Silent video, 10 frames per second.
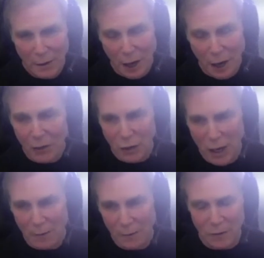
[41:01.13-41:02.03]
our
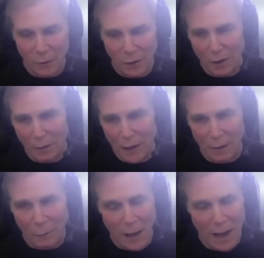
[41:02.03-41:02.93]
job is to figure
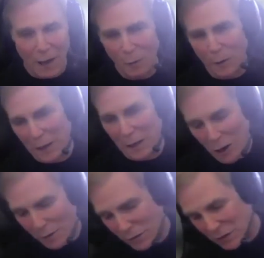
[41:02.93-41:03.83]
out well how do we get
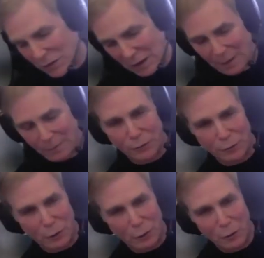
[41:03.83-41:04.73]
all this to come
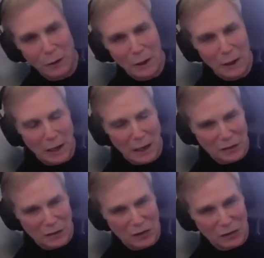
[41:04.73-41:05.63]
through a
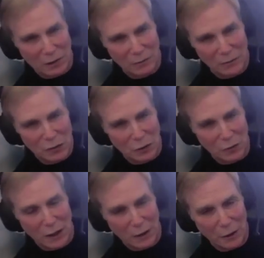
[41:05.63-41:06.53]
system so
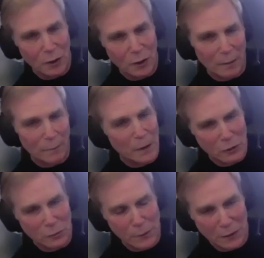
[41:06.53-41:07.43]
that you get a much
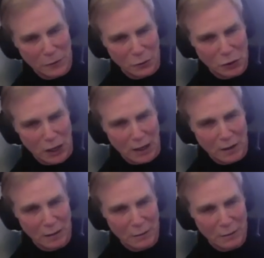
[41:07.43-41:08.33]
nicer check
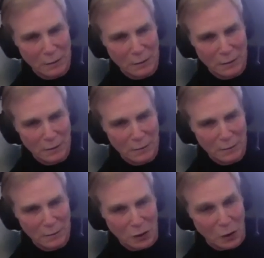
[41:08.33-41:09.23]
hmm.
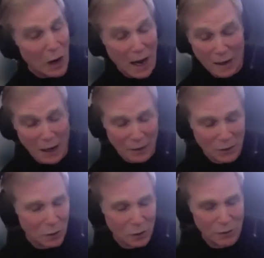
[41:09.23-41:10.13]
so i i
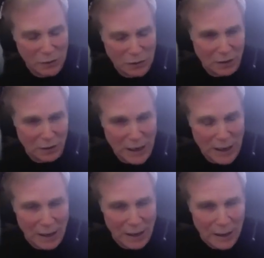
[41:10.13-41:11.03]
totally see that
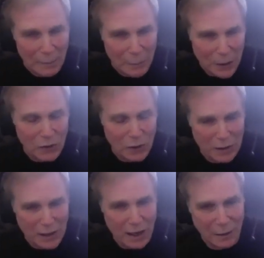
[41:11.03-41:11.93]
but it's going to
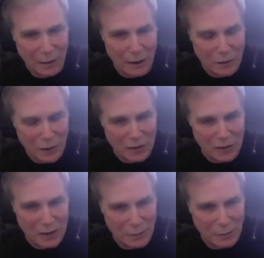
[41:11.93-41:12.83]
take it's going to
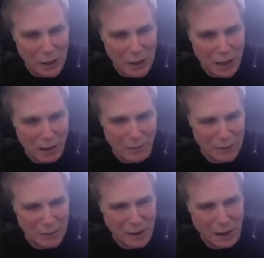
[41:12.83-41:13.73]
take some time
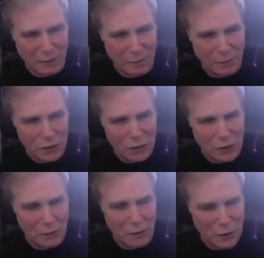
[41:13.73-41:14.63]
it's kind of a
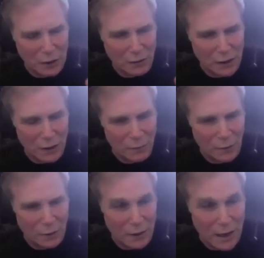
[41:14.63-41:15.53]
visionary thing you got to
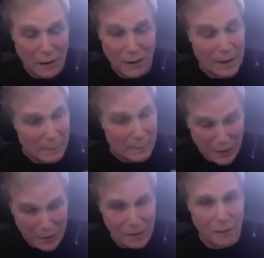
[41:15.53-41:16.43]
figure it out but
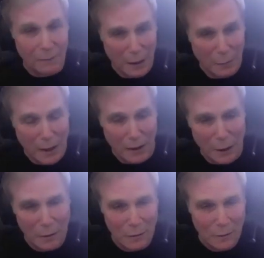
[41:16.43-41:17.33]
it's on my radar.
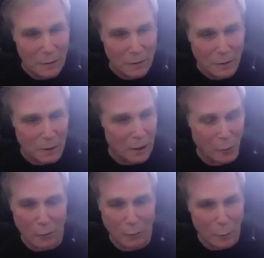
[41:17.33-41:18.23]
Yeah. You
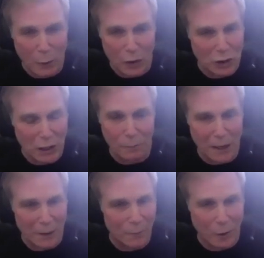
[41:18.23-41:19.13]
know, we should get
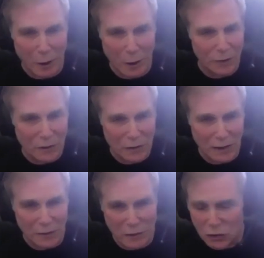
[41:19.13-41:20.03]
paid for all these
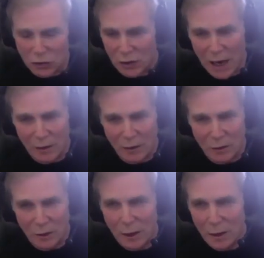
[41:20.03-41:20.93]
things that should not
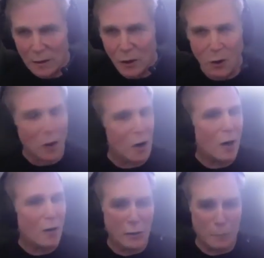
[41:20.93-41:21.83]
go to all
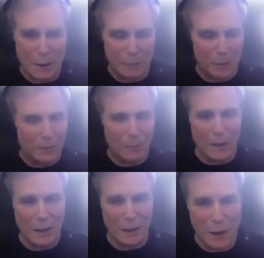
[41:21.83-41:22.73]
these people are
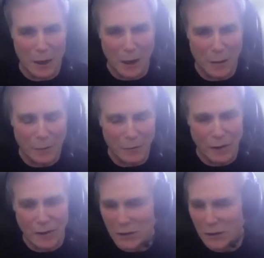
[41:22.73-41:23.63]
making money off of
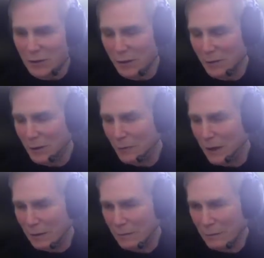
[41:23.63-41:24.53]
us. And it's like, wait,
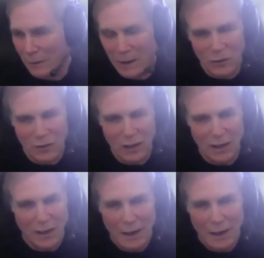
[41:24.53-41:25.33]
wait, it's just like,